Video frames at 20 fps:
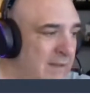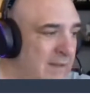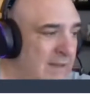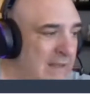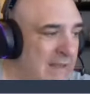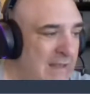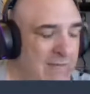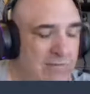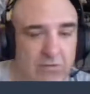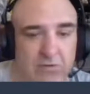
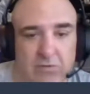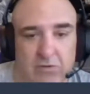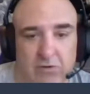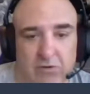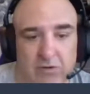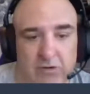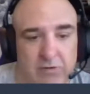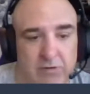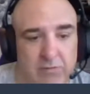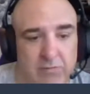He's looked
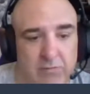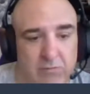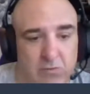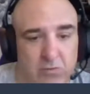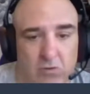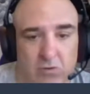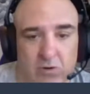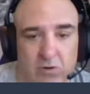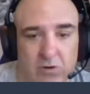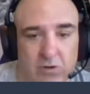good.
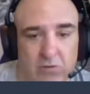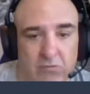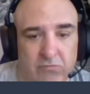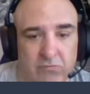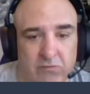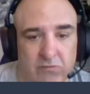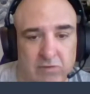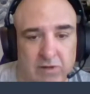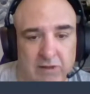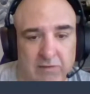
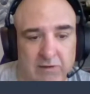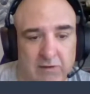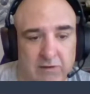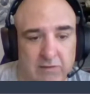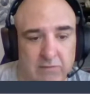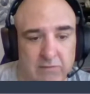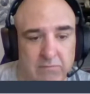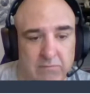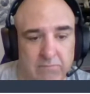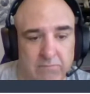Orioles look like
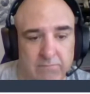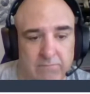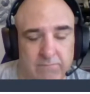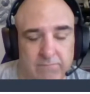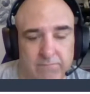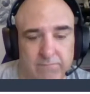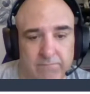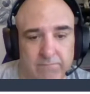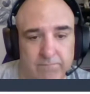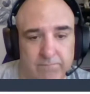they're
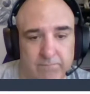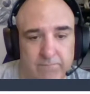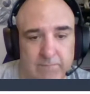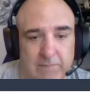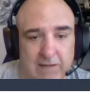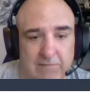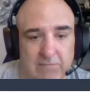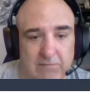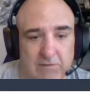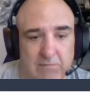
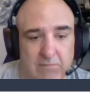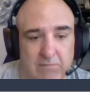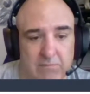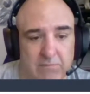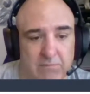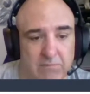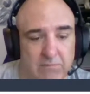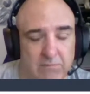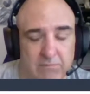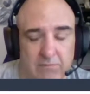at the
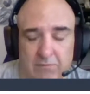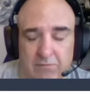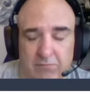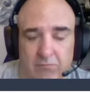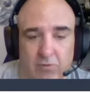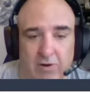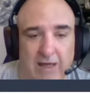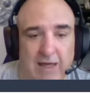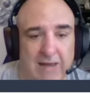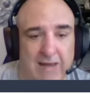
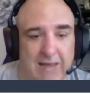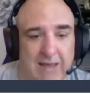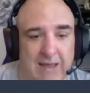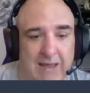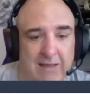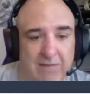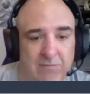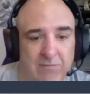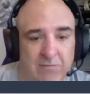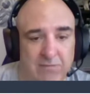run out of
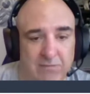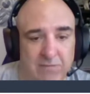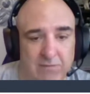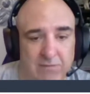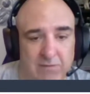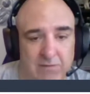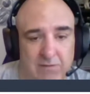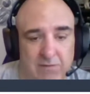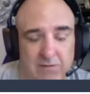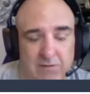gas.
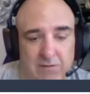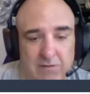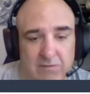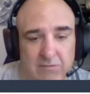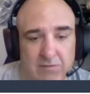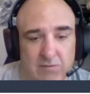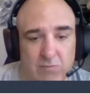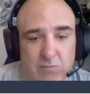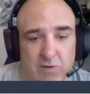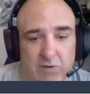
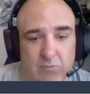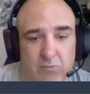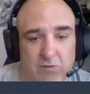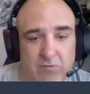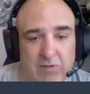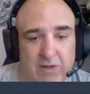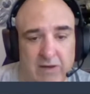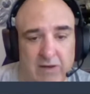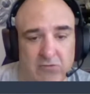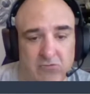So you want to
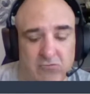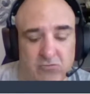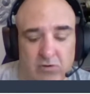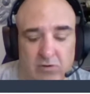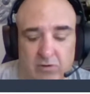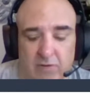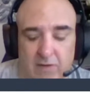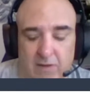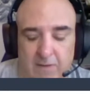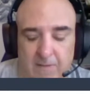run line it,
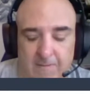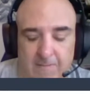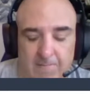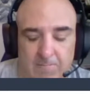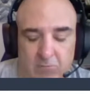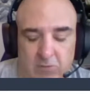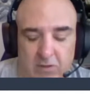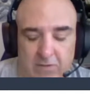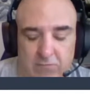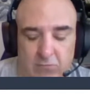sure.
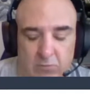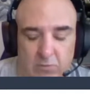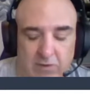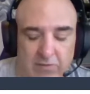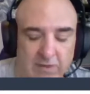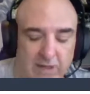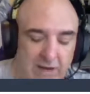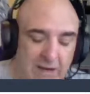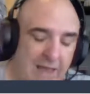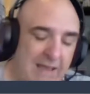Cleveland
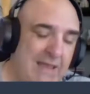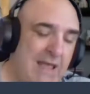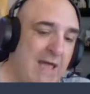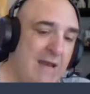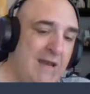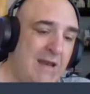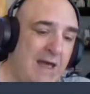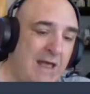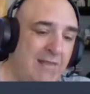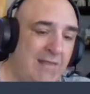run line, I
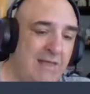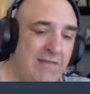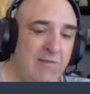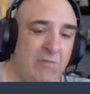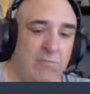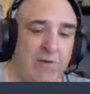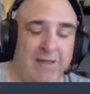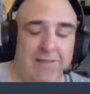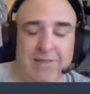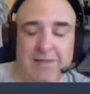get it. I laid
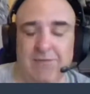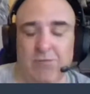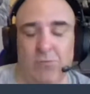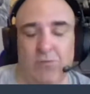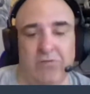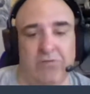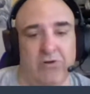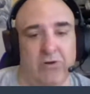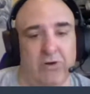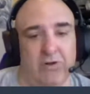the
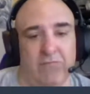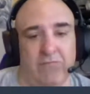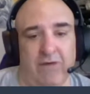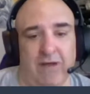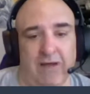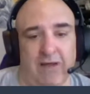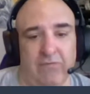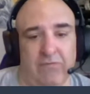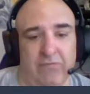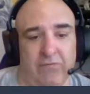
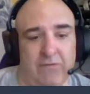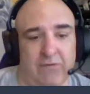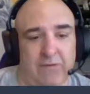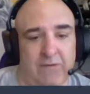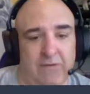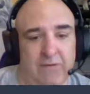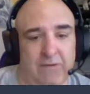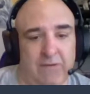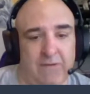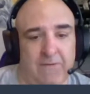135.
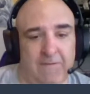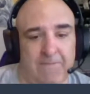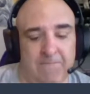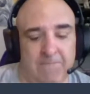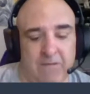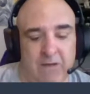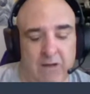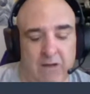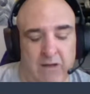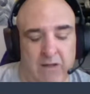
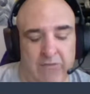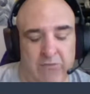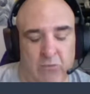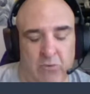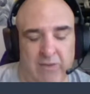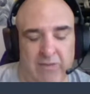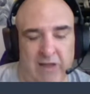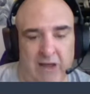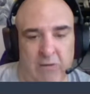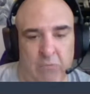The
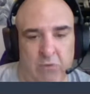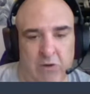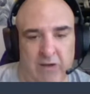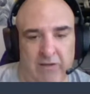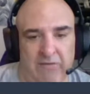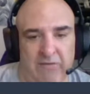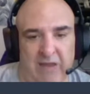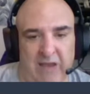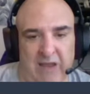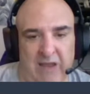run line
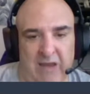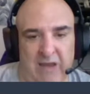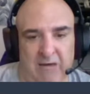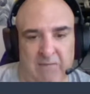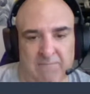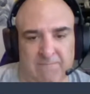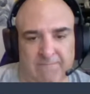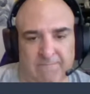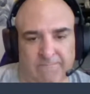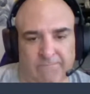was a
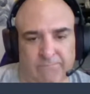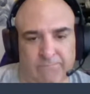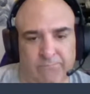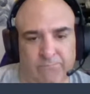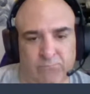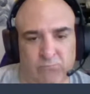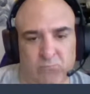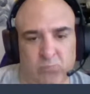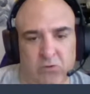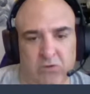
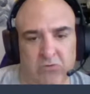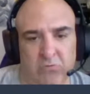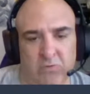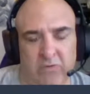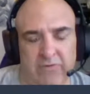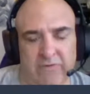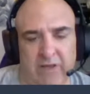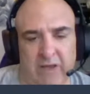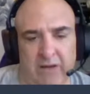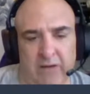plus
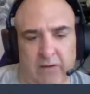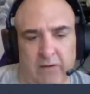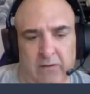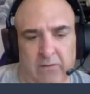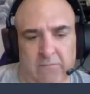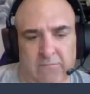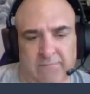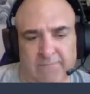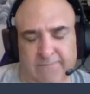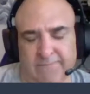110er.
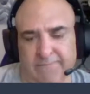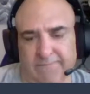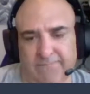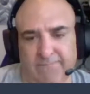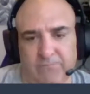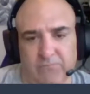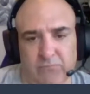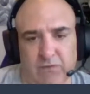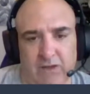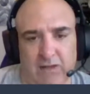
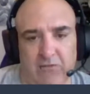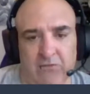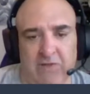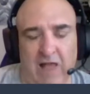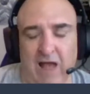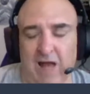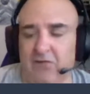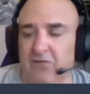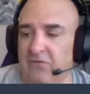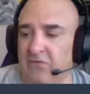
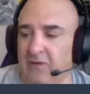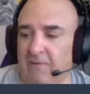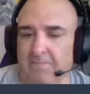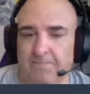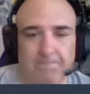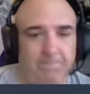Sox,